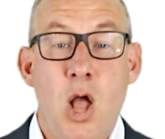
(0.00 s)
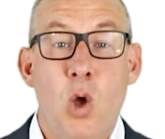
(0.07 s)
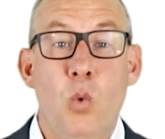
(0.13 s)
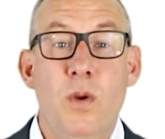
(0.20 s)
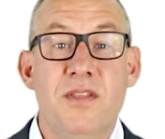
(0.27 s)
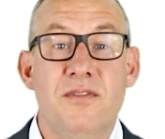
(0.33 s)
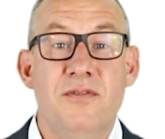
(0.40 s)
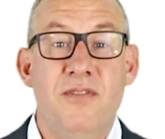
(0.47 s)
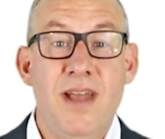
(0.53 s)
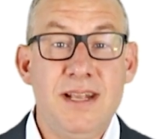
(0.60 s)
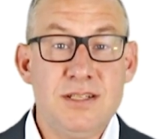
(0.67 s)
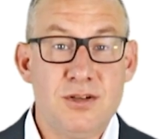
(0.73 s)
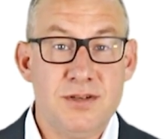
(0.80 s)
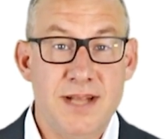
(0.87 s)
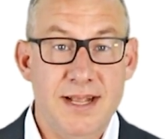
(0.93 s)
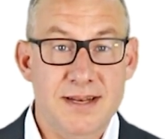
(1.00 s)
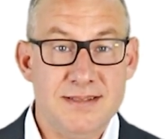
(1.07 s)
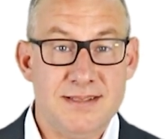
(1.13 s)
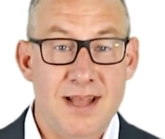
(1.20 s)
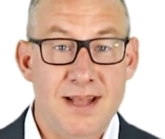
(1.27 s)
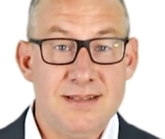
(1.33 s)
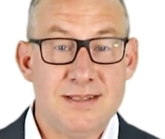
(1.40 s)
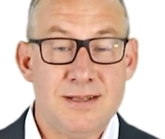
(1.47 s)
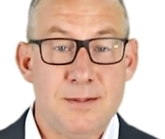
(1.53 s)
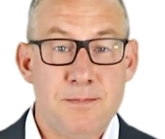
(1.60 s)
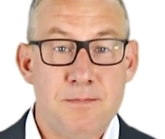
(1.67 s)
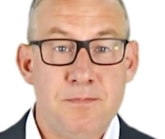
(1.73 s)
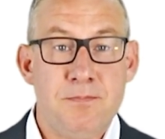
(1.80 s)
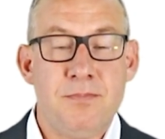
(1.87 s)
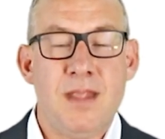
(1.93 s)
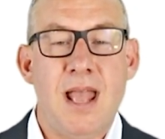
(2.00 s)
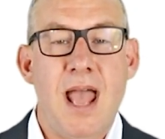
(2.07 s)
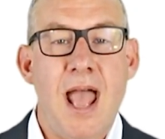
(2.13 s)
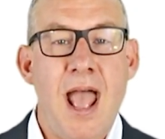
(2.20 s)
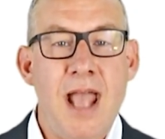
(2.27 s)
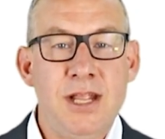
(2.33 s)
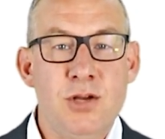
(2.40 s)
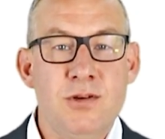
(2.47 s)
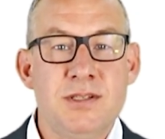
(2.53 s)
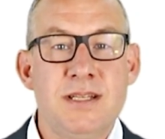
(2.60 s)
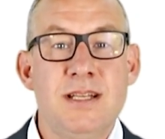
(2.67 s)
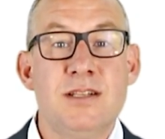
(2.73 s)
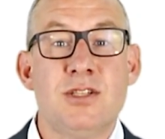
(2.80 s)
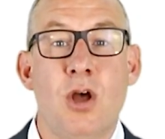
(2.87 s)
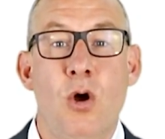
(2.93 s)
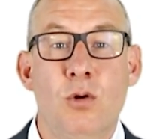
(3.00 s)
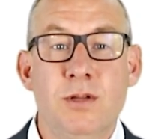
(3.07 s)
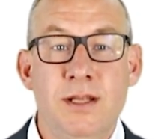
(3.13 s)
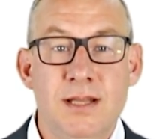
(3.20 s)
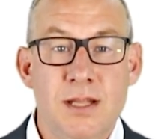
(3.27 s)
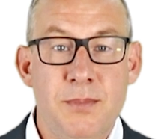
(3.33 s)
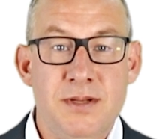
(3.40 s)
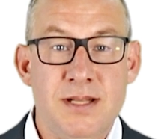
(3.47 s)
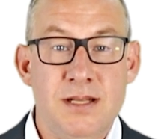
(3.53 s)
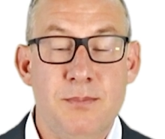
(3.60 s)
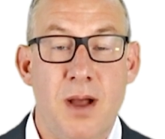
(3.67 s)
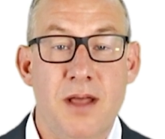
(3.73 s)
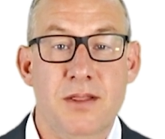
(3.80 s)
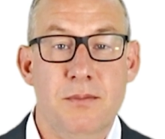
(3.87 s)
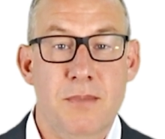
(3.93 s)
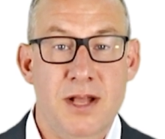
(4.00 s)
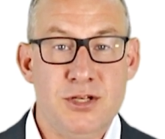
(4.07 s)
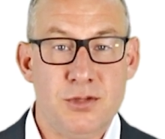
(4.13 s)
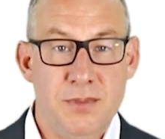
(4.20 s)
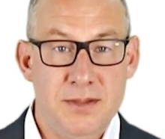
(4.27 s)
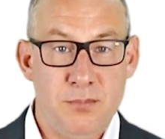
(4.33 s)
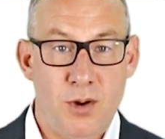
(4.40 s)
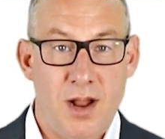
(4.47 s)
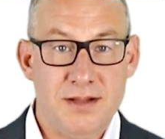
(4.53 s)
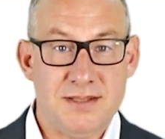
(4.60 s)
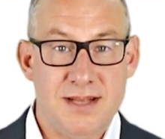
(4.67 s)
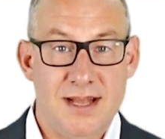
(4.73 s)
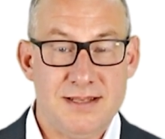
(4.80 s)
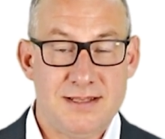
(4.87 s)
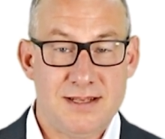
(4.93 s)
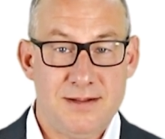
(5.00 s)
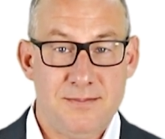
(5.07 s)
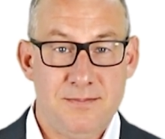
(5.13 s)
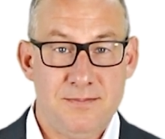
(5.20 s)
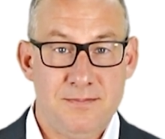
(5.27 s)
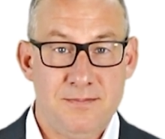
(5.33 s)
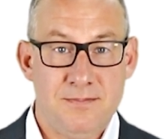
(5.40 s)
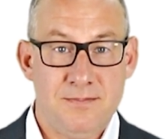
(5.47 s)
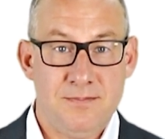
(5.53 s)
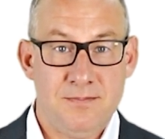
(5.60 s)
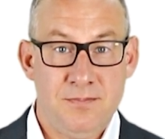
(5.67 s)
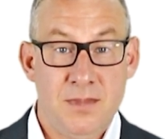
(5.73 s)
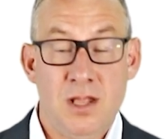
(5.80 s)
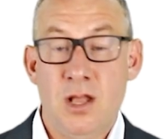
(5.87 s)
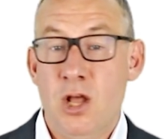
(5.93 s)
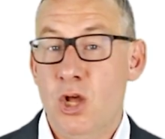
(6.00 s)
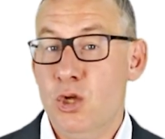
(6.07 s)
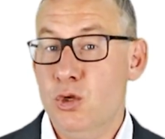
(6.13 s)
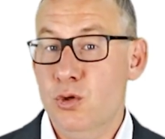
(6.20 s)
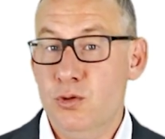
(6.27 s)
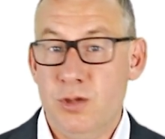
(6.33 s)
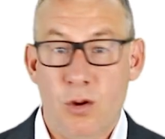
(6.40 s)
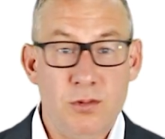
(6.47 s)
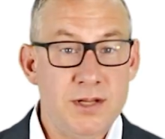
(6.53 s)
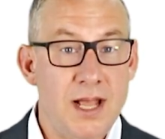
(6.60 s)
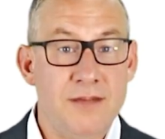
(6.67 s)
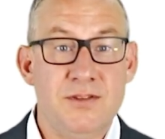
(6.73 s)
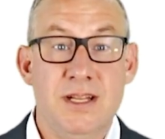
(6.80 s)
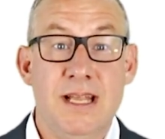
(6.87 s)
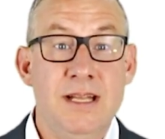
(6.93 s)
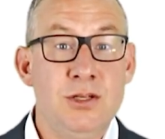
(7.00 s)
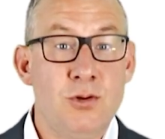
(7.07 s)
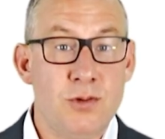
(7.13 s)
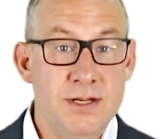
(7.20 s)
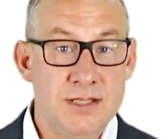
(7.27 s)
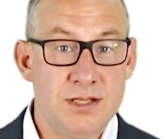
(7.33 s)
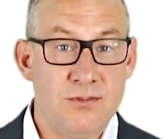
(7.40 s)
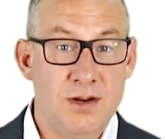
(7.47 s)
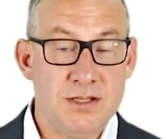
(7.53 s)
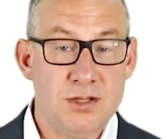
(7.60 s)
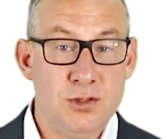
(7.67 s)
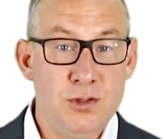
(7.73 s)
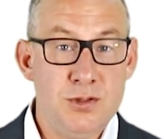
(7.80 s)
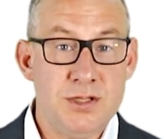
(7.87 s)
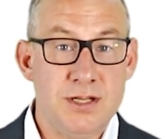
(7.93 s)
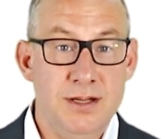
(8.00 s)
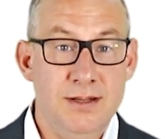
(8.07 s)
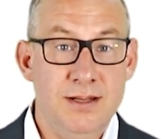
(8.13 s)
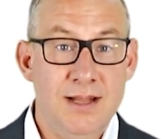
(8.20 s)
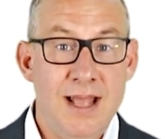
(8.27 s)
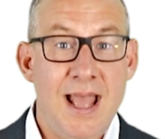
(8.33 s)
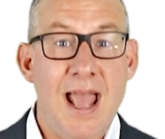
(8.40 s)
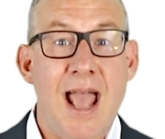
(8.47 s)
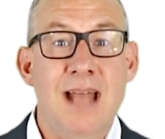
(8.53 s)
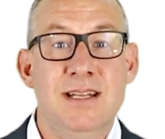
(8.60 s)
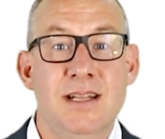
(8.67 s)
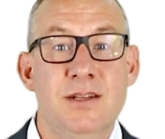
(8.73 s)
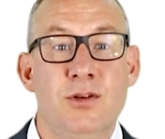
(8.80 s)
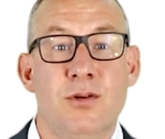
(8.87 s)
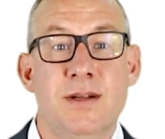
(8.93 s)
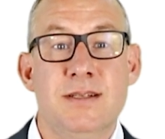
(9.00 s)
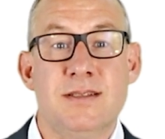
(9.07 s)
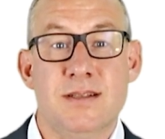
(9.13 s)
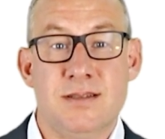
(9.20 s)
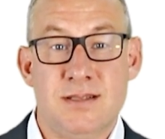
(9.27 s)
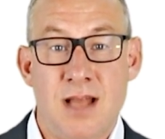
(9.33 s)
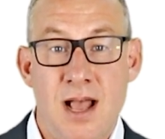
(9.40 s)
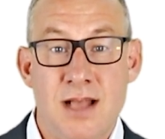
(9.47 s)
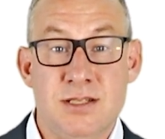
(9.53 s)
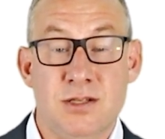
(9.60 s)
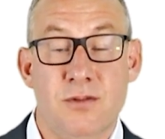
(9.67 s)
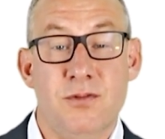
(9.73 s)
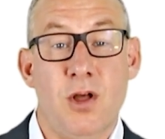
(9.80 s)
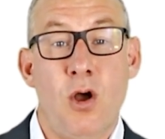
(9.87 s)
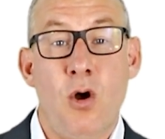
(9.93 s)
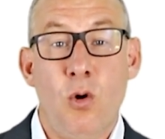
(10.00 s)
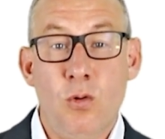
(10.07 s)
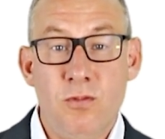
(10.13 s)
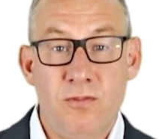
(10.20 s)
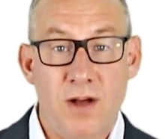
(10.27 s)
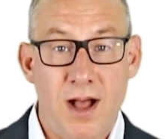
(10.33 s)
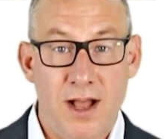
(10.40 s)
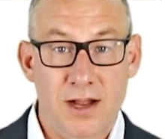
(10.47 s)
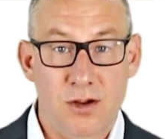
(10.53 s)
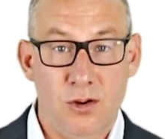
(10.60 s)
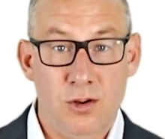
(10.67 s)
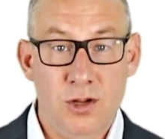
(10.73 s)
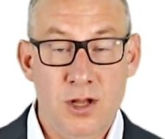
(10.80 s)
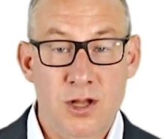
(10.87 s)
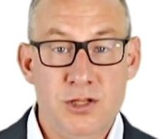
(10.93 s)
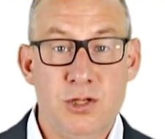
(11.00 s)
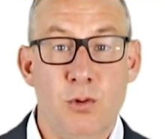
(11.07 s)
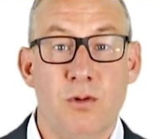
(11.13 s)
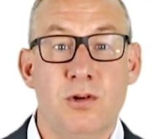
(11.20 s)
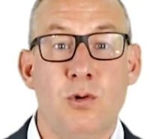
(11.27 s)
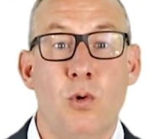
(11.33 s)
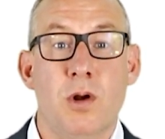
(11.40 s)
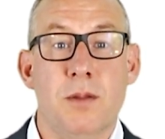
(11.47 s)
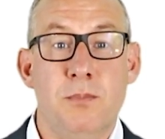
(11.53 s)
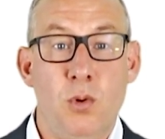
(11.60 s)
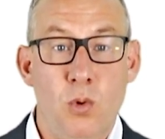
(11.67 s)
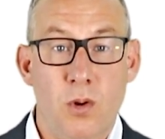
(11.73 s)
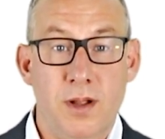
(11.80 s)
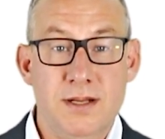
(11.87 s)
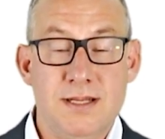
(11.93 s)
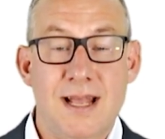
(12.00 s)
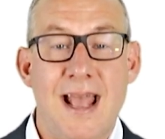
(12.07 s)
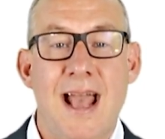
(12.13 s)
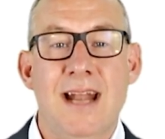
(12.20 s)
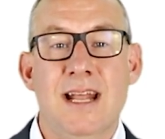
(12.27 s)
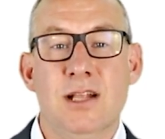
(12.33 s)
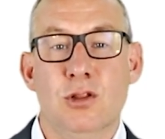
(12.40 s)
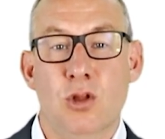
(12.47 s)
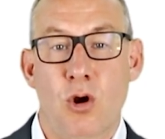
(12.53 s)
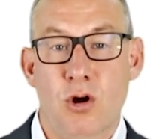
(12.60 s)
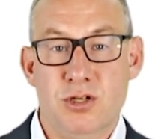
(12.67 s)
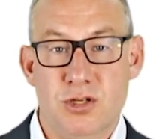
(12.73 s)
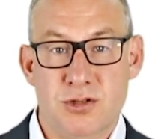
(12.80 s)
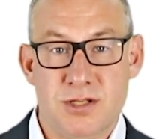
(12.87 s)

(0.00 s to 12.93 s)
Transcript: With vector datasets, accuracy is only limited by the measurement process. You don't have to increase the resolution and increase the size of the whole file to record a point at a larger